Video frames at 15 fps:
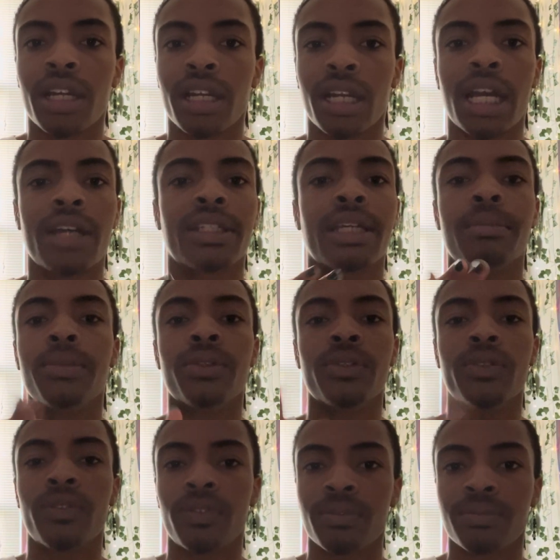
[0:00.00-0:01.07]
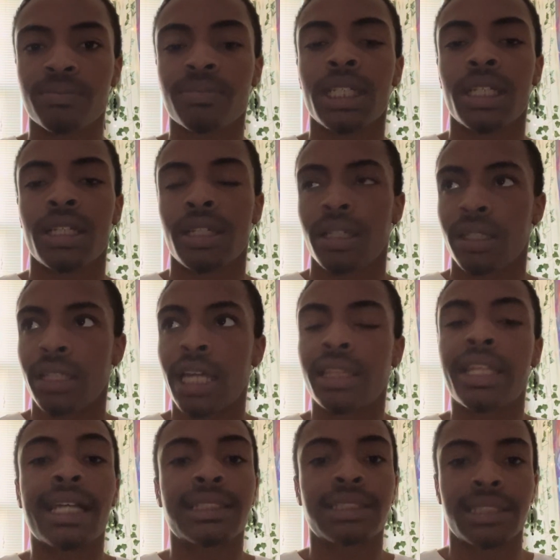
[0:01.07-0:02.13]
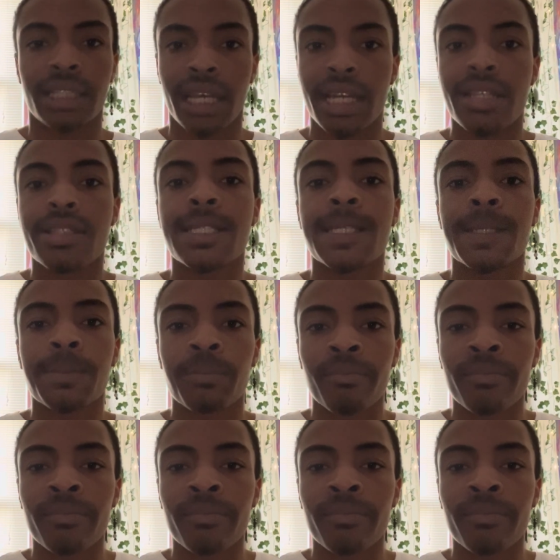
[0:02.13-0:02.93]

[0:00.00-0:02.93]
in how they move that that's the case.